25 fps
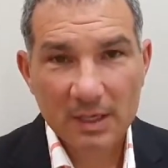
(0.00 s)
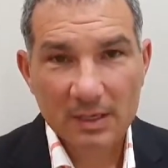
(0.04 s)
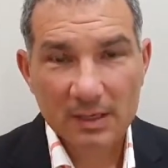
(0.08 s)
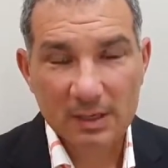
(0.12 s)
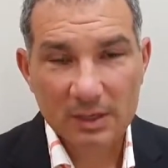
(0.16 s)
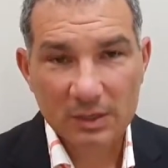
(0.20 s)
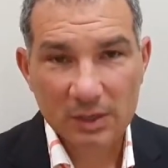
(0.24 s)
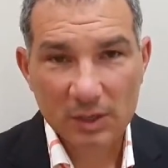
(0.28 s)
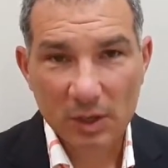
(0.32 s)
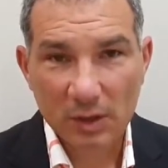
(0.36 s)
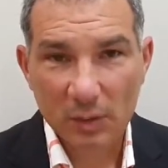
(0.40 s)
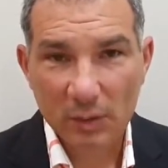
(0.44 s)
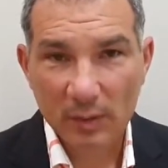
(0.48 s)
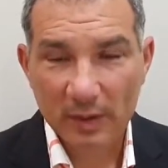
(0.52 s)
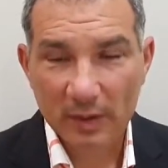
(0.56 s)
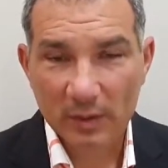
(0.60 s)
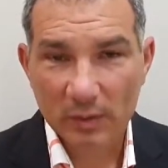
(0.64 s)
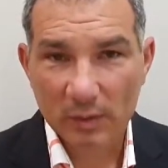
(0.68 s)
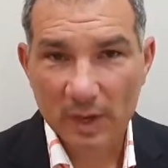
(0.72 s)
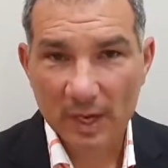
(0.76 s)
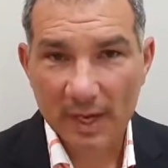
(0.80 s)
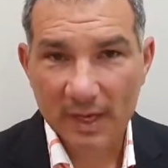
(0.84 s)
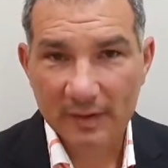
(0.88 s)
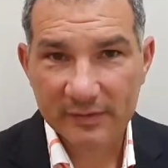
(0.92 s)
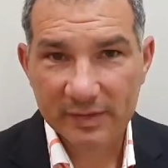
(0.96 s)
So it's a
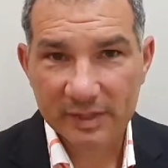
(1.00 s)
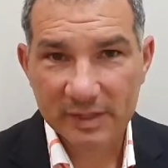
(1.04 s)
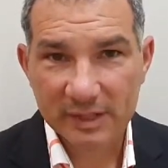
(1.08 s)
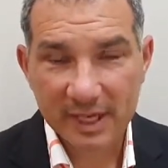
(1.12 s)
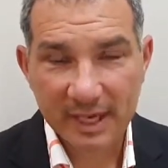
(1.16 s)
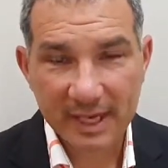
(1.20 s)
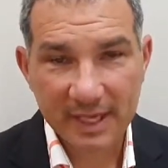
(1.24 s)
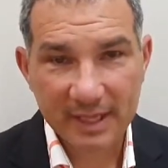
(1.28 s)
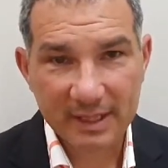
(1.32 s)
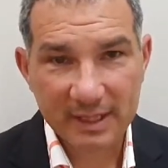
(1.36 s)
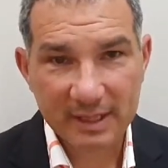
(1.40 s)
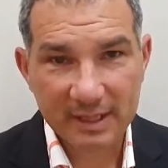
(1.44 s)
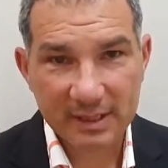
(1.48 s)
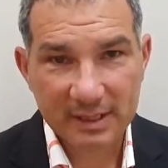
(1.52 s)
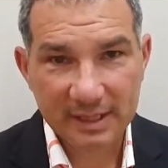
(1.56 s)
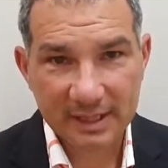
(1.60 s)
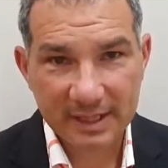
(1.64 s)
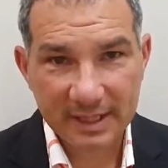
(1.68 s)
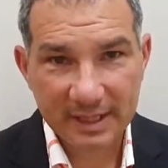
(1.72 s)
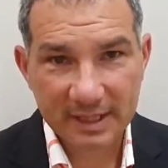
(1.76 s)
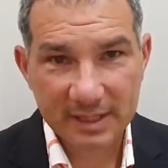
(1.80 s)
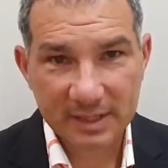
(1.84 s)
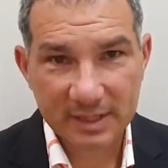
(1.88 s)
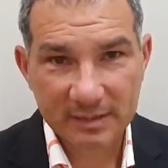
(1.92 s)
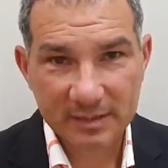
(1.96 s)
long-winded way of saying that
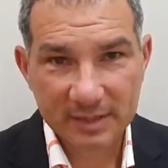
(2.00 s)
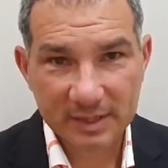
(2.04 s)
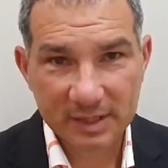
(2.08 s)
deeds